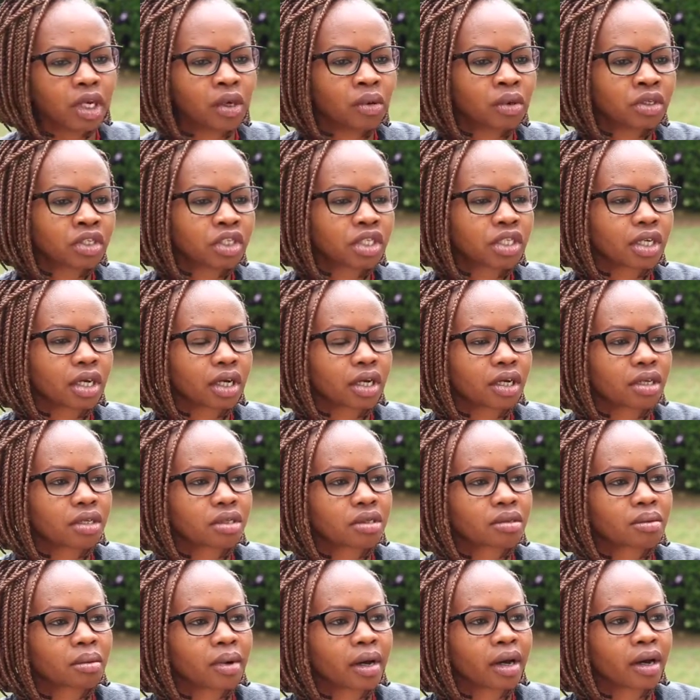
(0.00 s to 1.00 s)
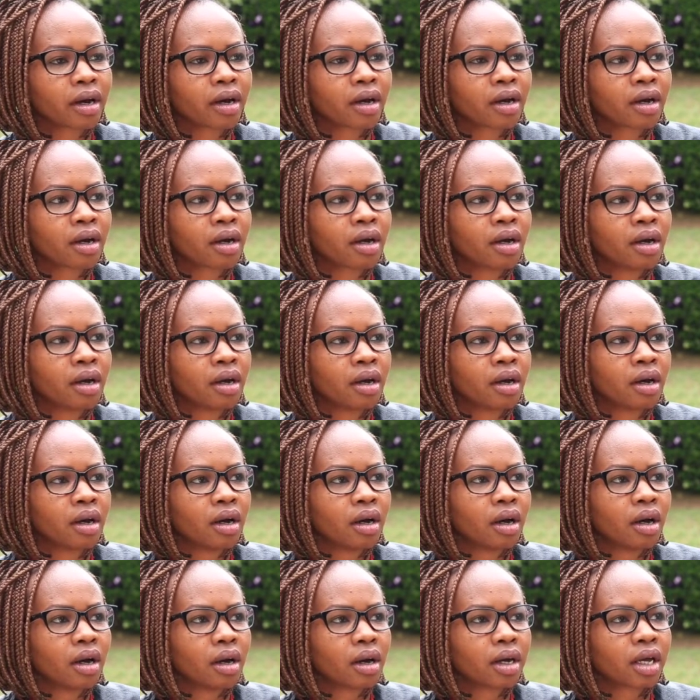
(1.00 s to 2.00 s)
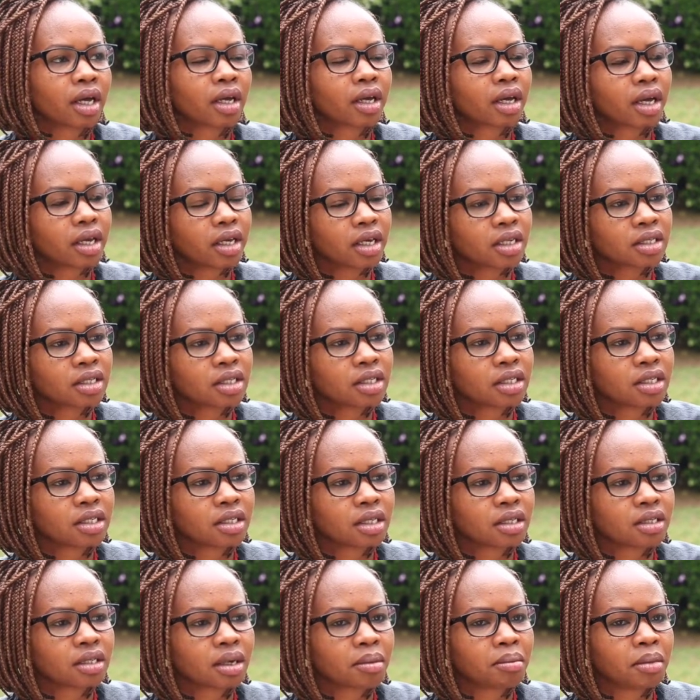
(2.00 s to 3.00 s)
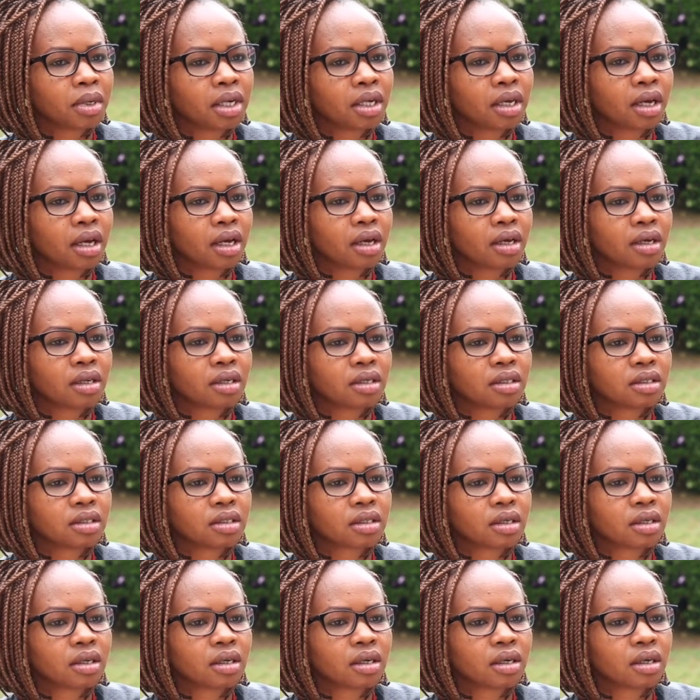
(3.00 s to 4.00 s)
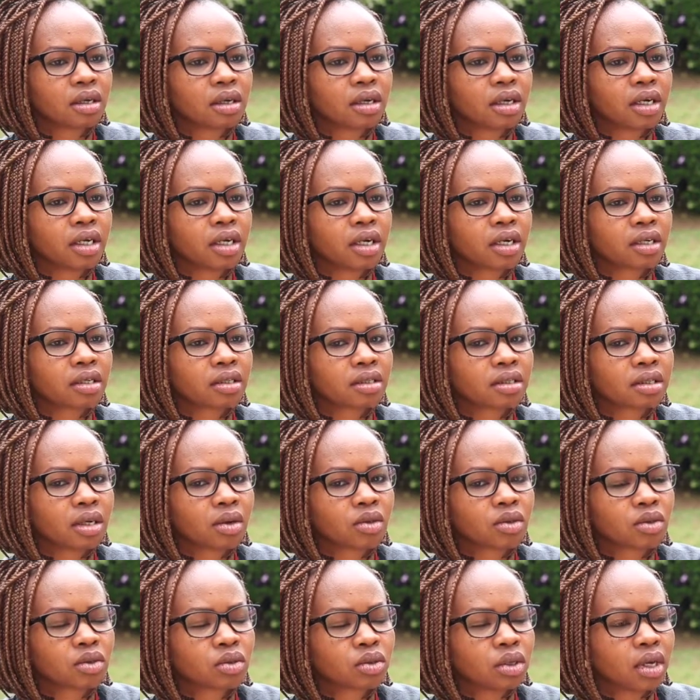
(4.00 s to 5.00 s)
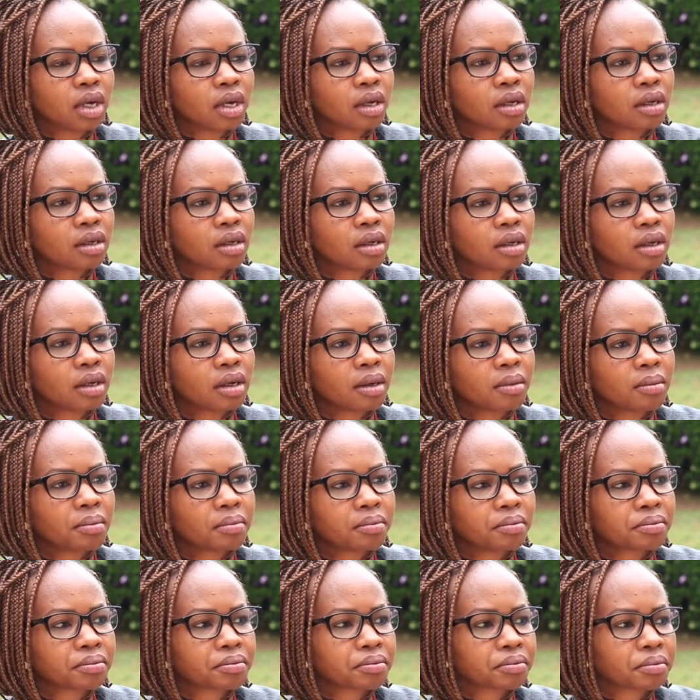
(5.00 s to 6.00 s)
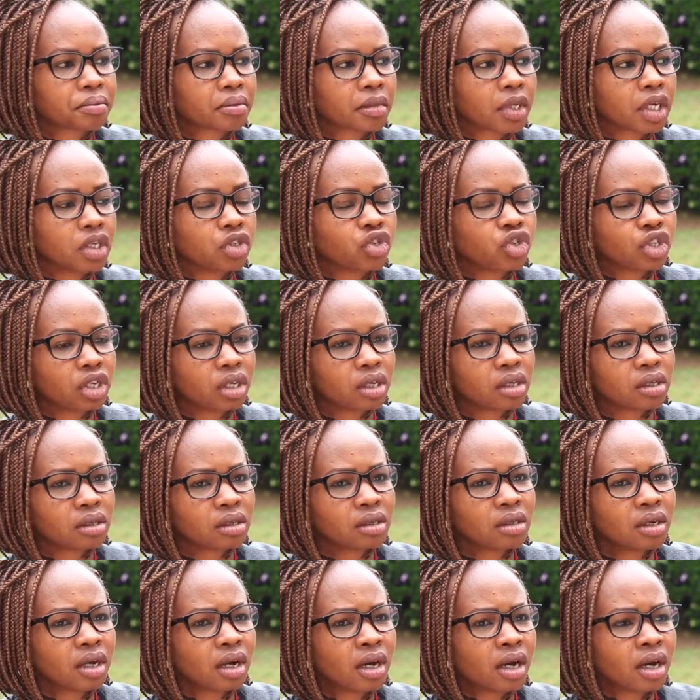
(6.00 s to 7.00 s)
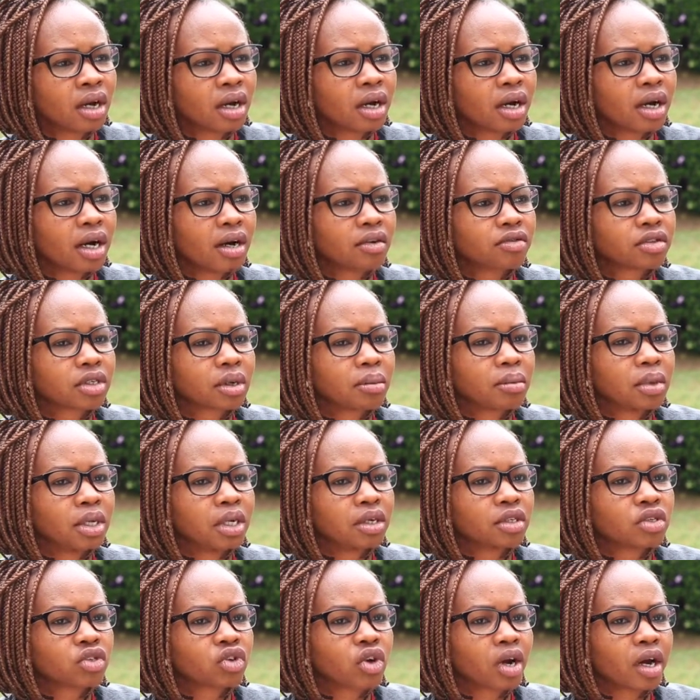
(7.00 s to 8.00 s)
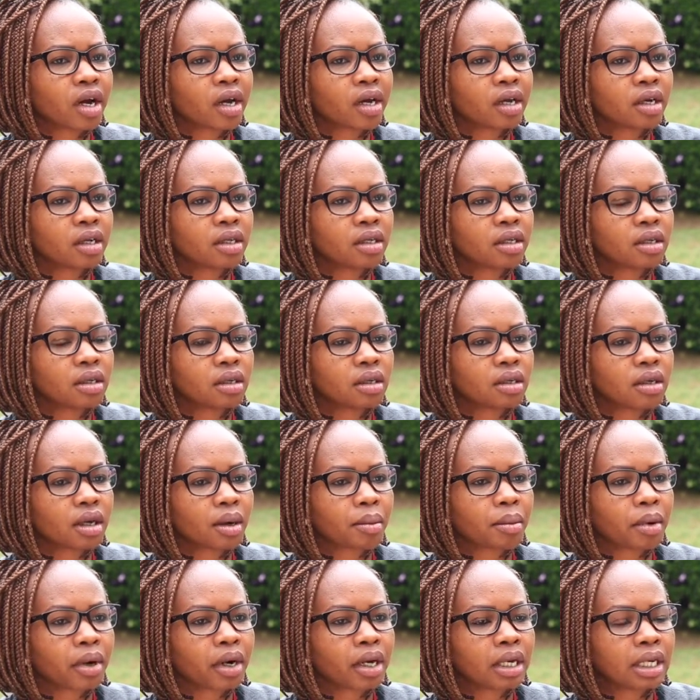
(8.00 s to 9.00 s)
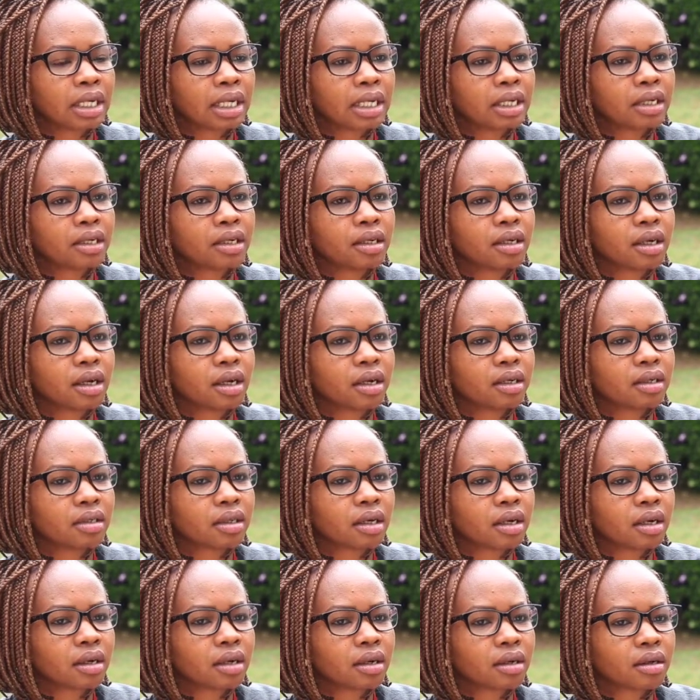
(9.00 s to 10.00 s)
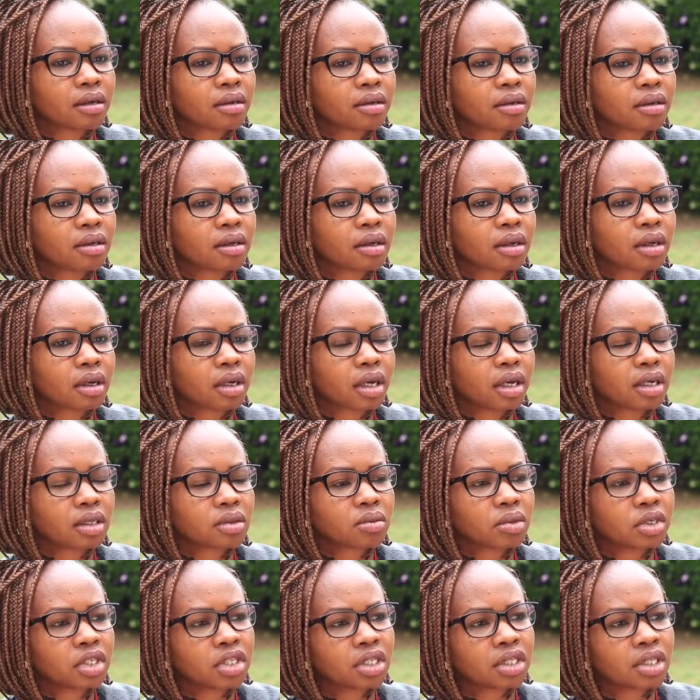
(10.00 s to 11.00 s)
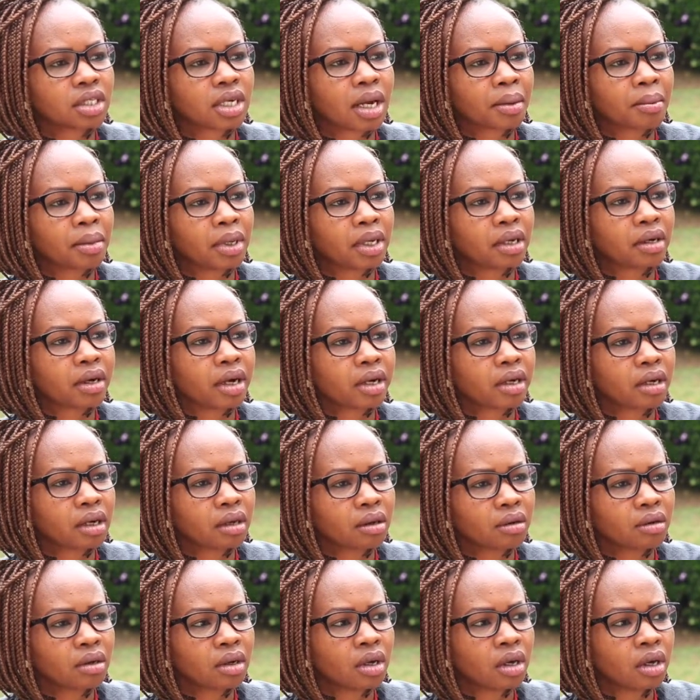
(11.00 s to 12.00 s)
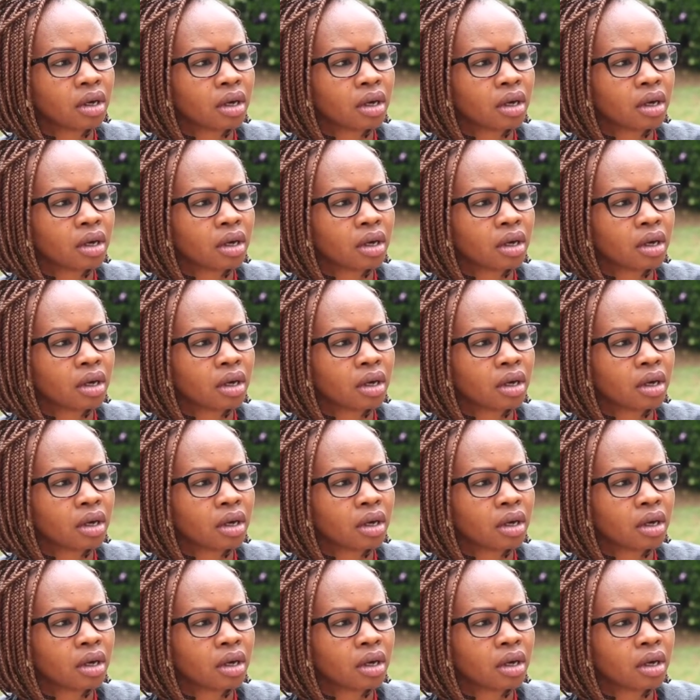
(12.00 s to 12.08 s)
which is a case where Kenyan citizens are being held in a South Sudan jail after being tried, apparently, and a case which is in appeal right now.